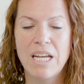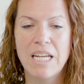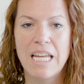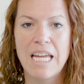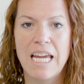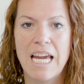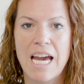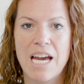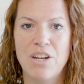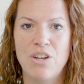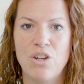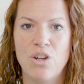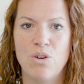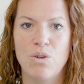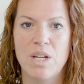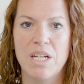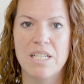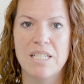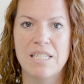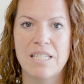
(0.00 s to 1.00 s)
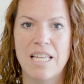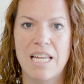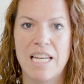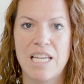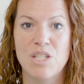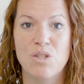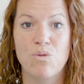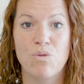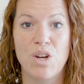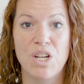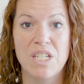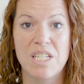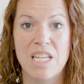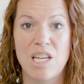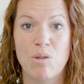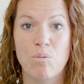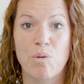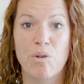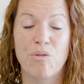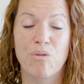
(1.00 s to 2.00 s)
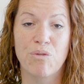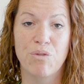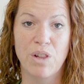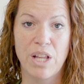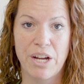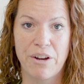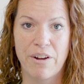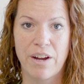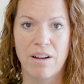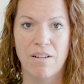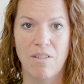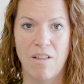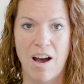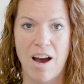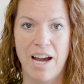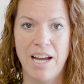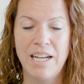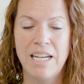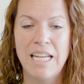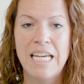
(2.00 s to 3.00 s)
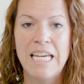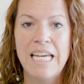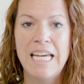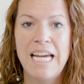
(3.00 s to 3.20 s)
and he had noticed that his front teeth were flaring a lot,